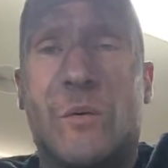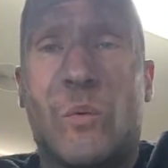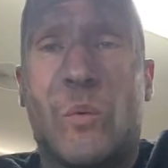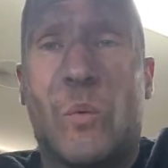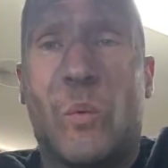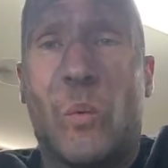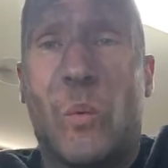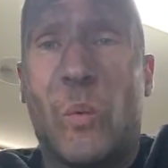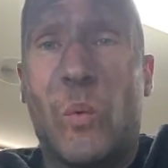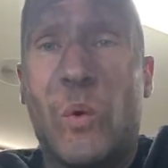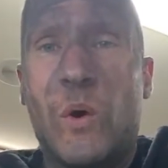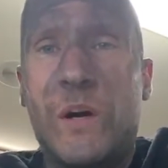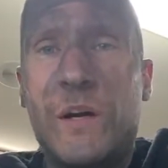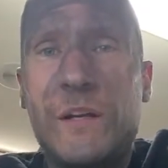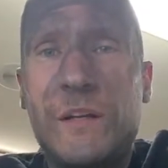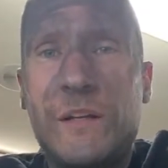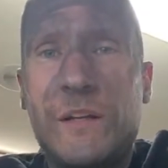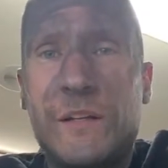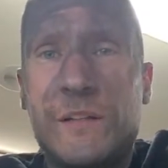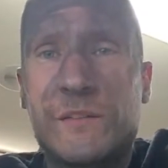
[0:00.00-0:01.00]

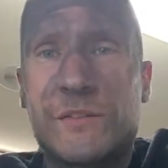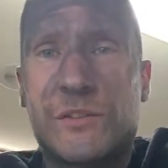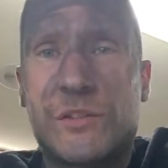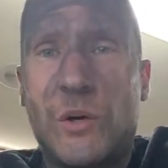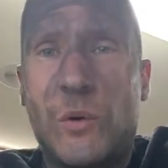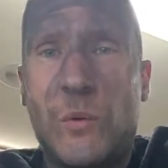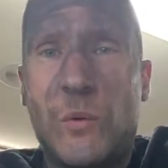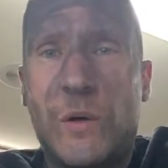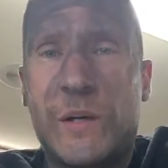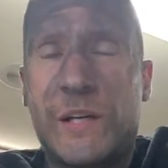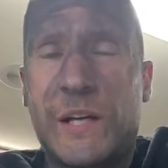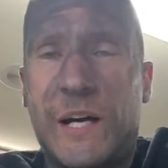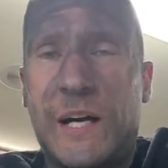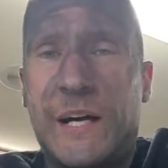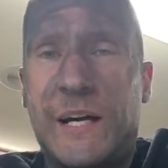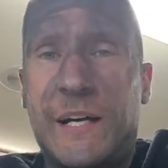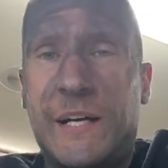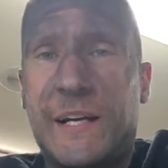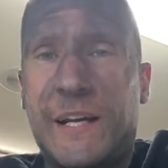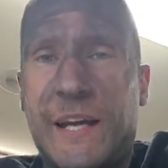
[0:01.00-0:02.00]
What is going
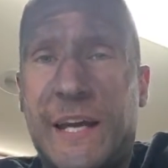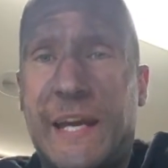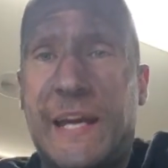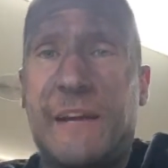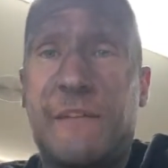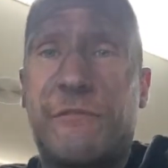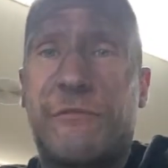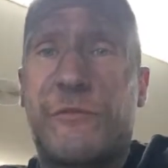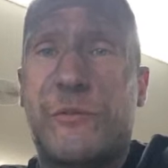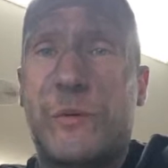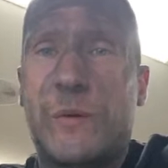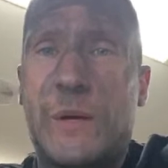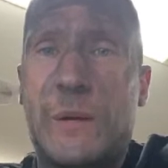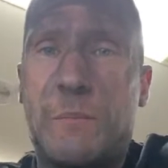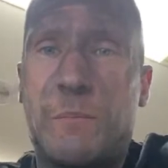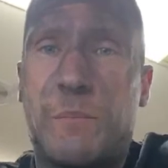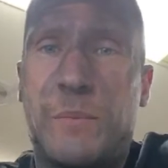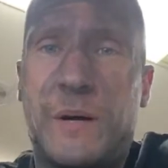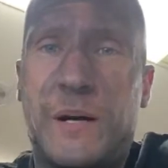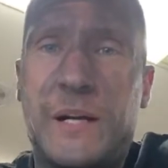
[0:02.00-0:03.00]
on,
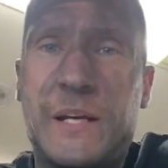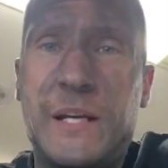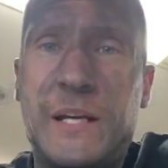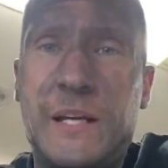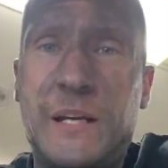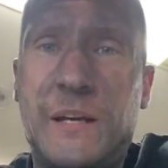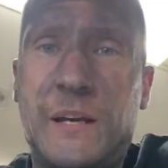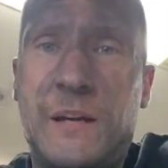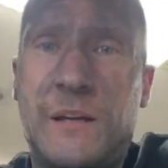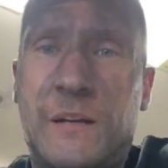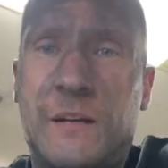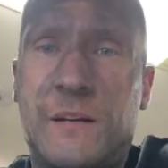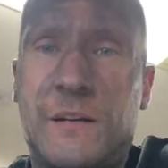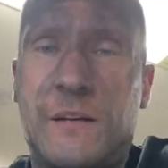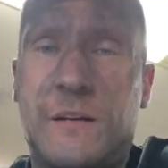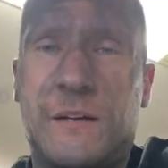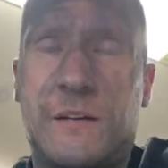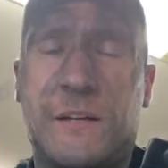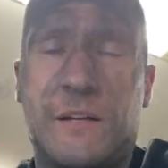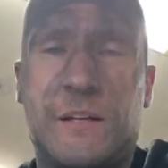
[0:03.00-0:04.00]
everybody?
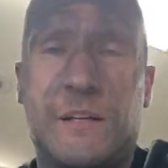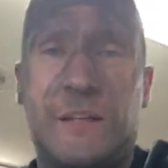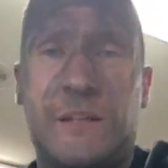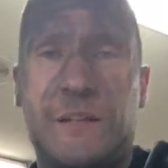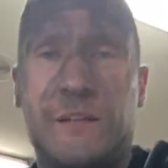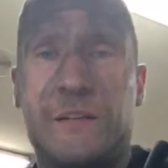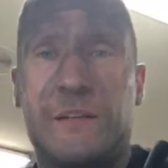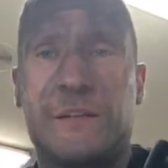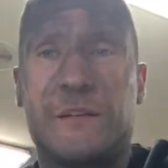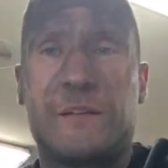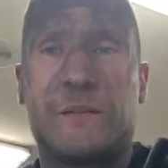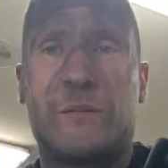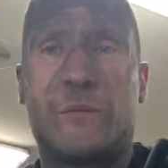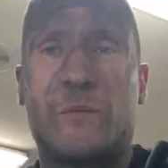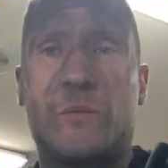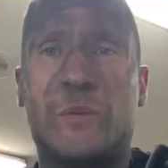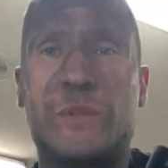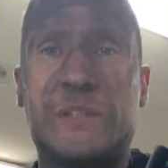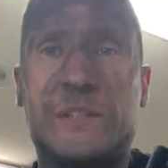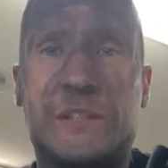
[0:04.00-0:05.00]

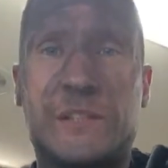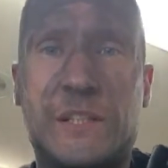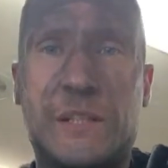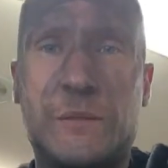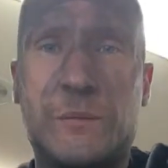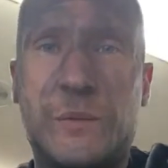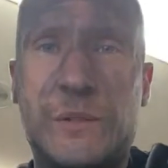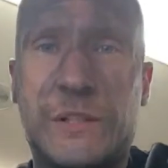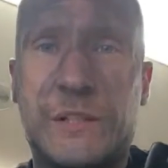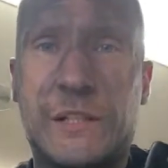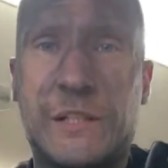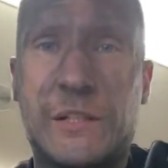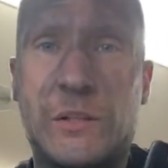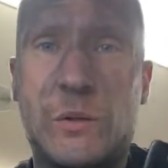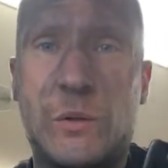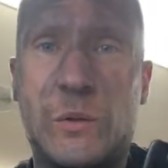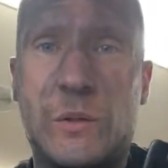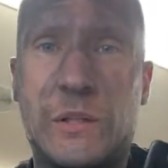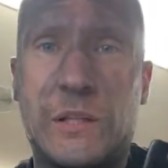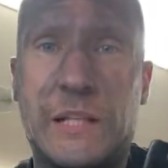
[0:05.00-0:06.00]
We said we were going to
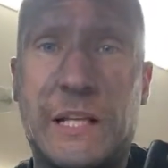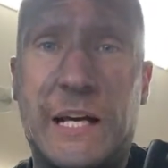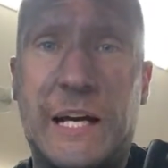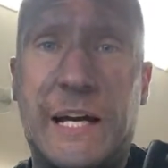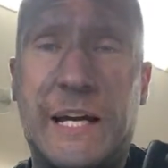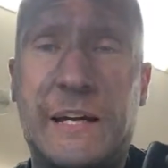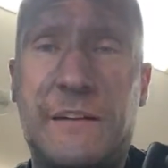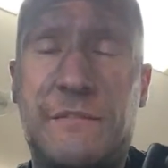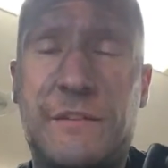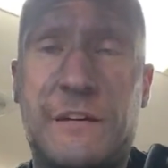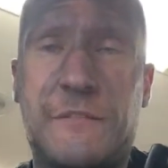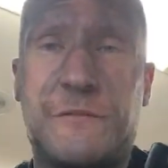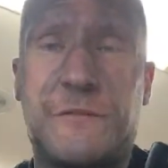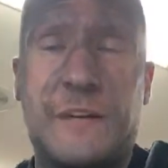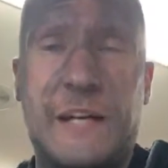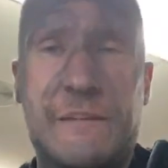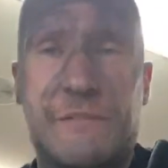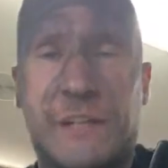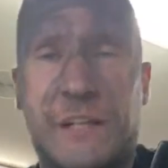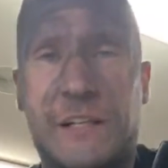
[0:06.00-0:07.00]
go live at
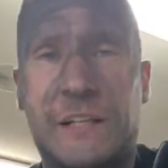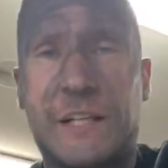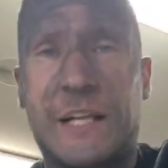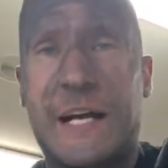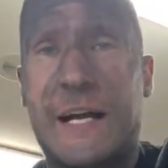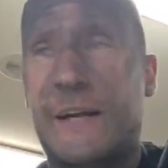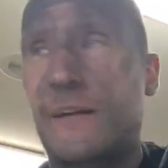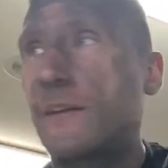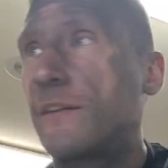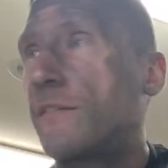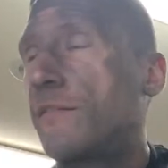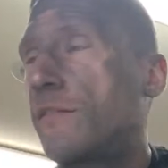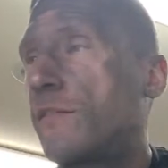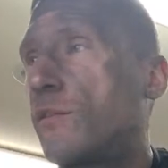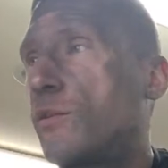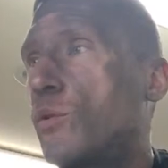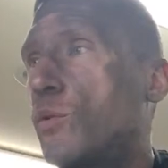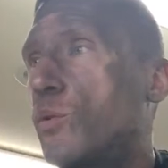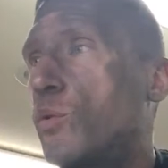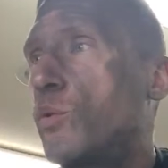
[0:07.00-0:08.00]
5 o'clock
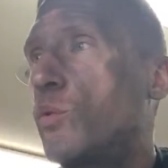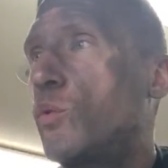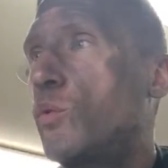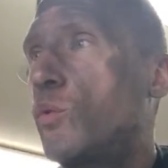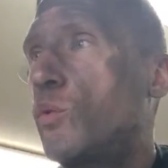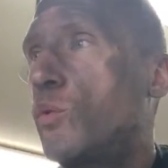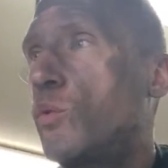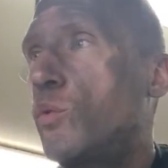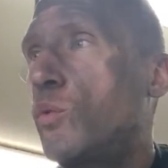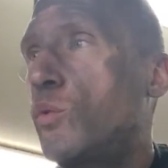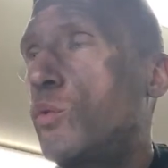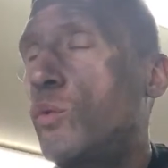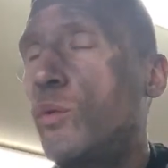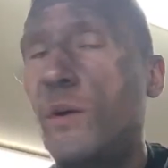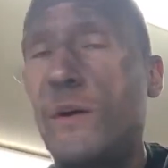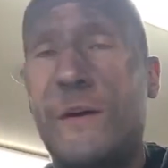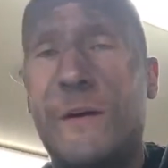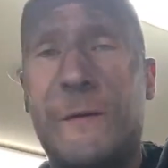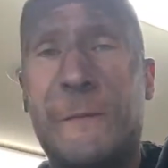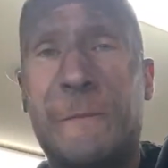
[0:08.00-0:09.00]
to